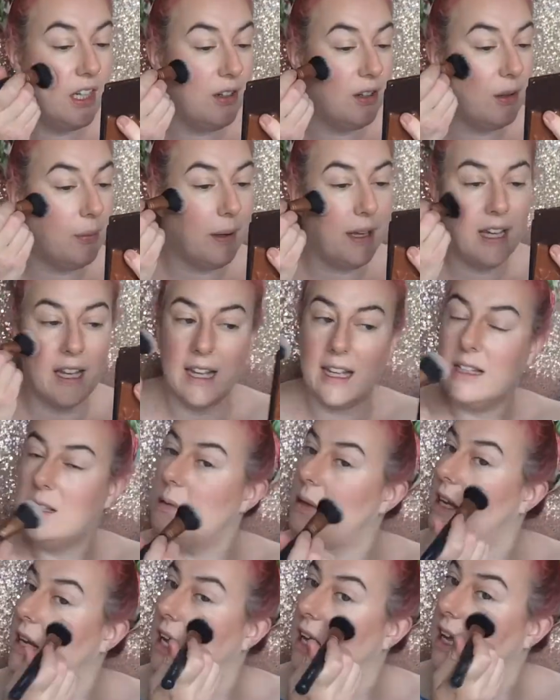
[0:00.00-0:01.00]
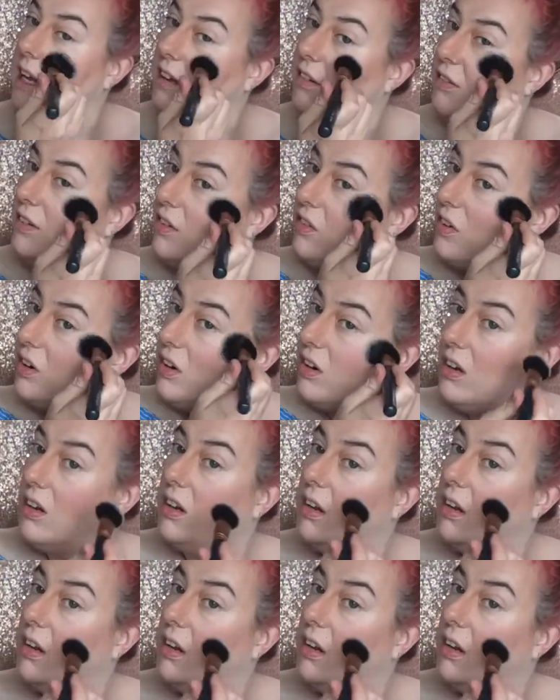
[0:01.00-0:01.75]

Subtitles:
know the way it gets when you get hay fever.